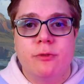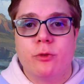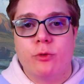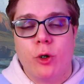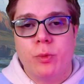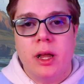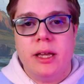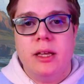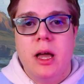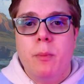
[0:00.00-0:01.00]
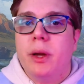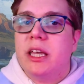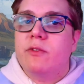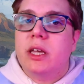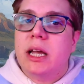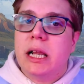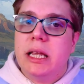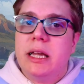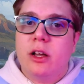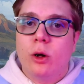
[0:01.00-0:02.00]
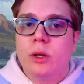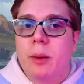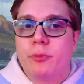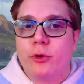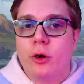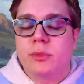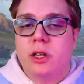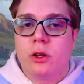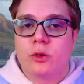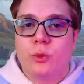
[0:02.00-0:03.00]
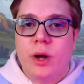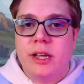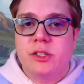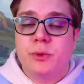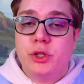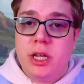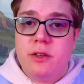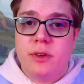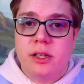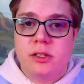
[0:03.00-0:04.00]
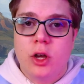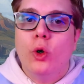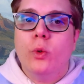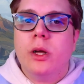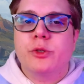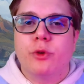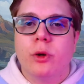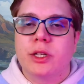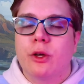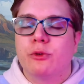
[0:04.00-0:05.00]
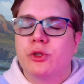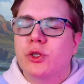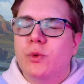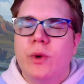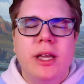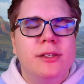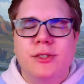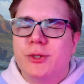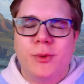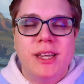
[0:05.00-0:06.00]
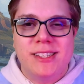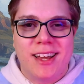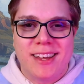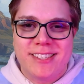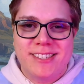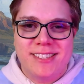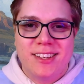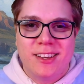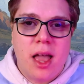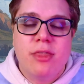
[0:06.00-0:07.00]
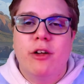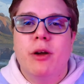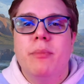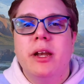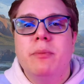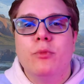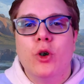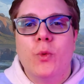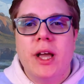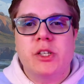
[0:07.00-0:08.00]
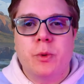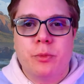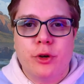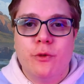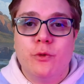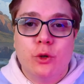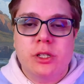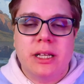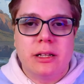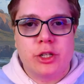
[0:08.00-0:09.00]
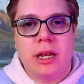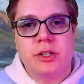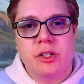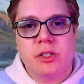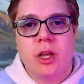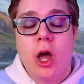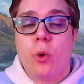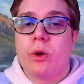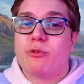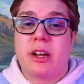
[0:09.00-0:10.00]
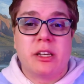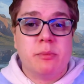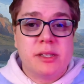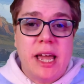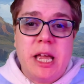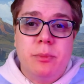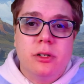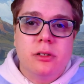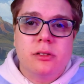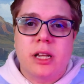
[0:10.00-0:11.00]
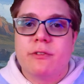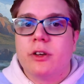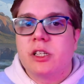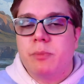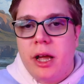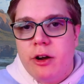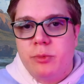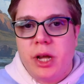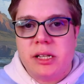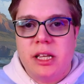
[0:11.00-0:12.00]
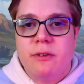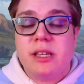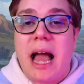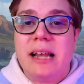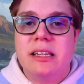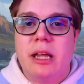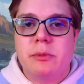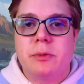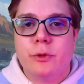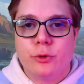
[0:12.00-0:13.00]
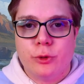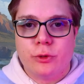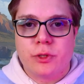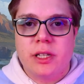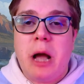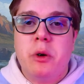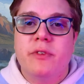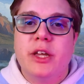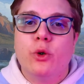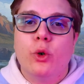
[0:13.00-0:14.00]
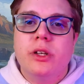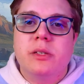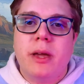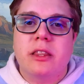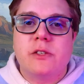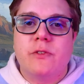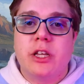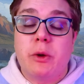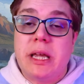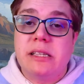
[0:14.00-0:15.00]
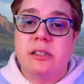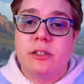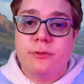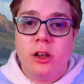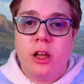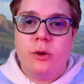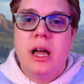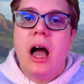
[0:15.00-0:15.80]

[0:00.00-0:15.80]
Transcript: for roleplay by giving a clear goal and prompts along the way to achieve it, all whilst rolling those sweet, sweet dice. There are many more ways to improve your skill challenges, with random tables, diverse player objectives, and adaptable rules. However, in order to make this video easy to follow,